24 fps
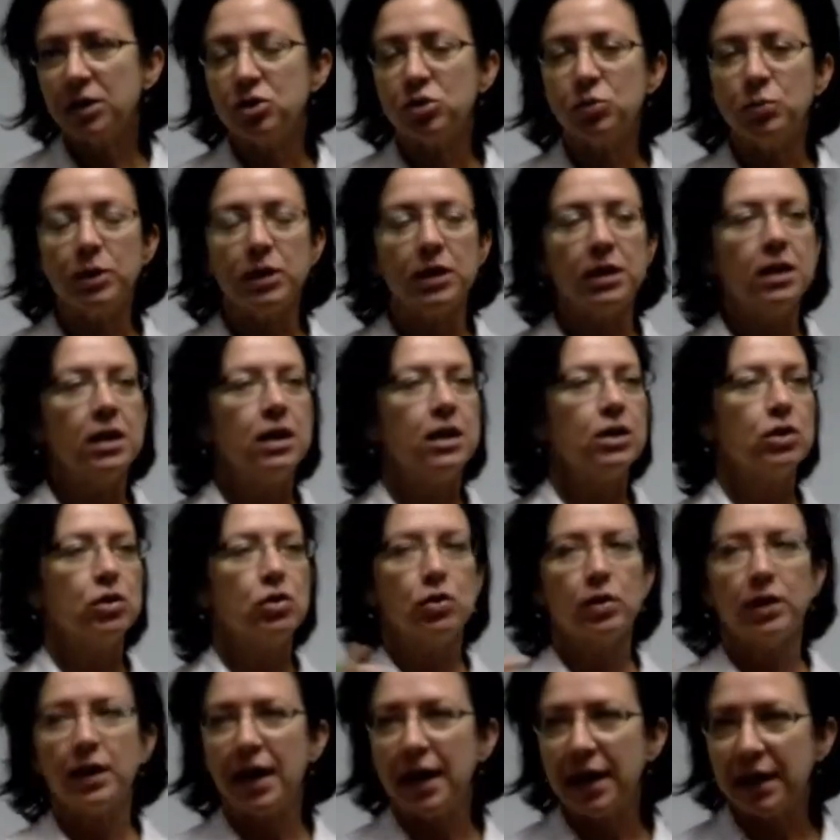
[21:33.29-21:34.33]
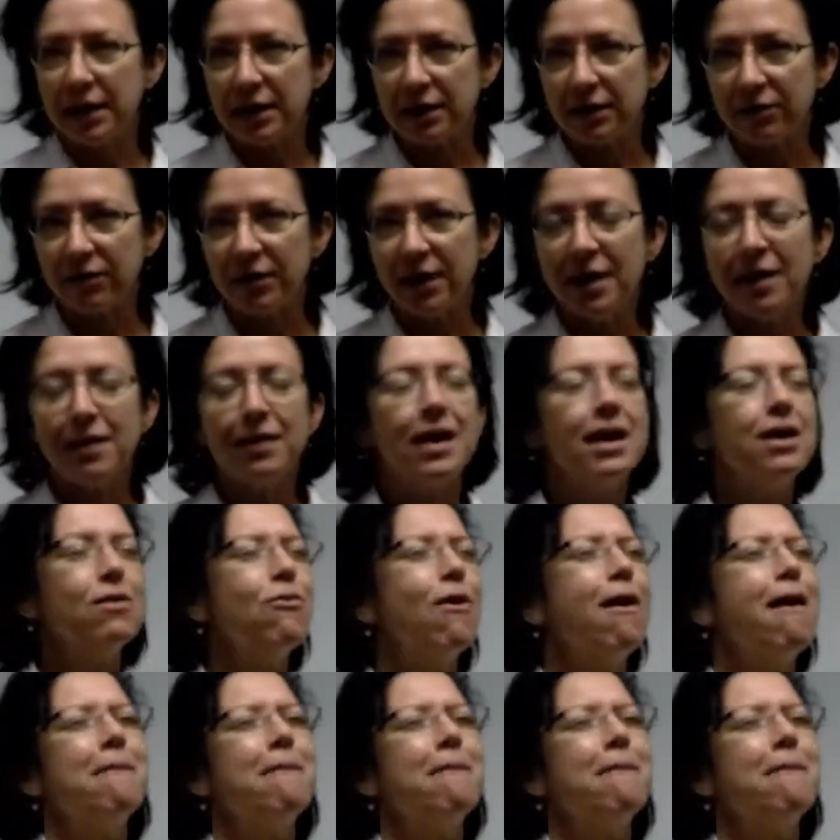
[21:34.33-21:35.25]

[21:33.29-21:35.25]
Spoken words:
to be creative. They